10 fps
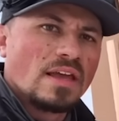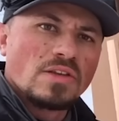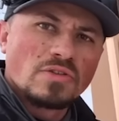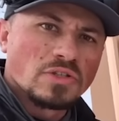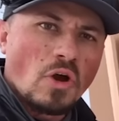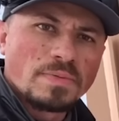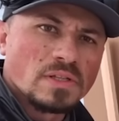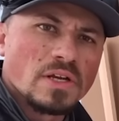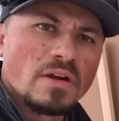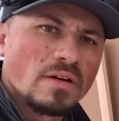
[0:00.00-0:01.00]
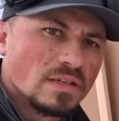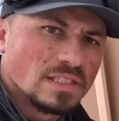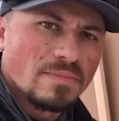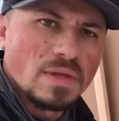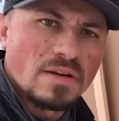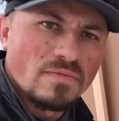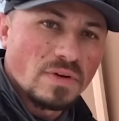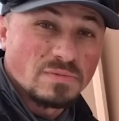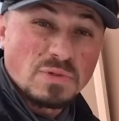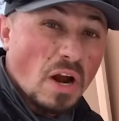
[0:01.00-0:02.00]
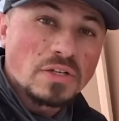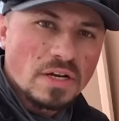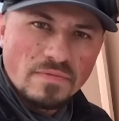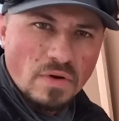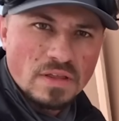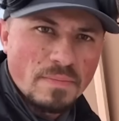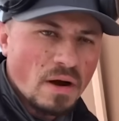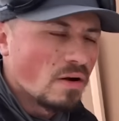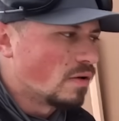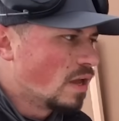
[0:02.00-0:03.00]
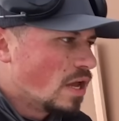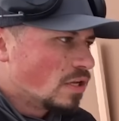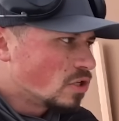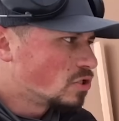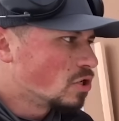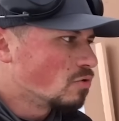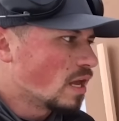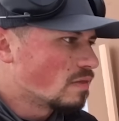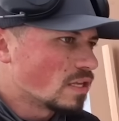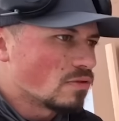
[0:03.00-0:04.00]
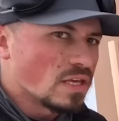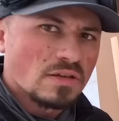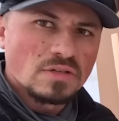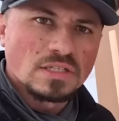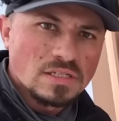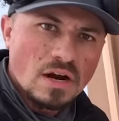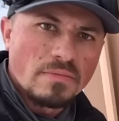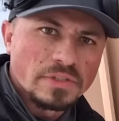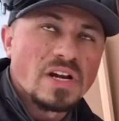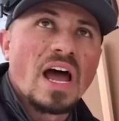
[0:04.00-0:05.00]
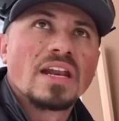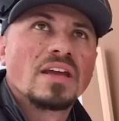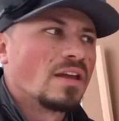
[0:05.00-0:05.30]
your scope's clear, something in obstruction in front of the barrel, you shoot and then you think you're just a terrible shot.